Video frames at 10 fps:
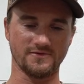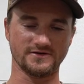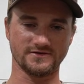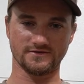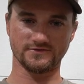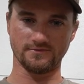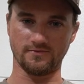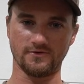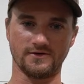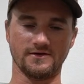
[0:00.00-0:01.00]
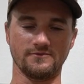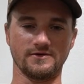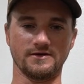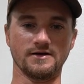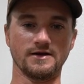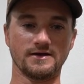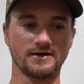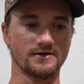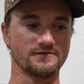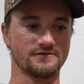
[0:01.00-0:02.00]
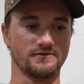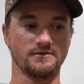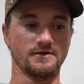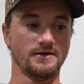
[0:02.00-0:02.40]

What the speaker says: but it's also important that we care for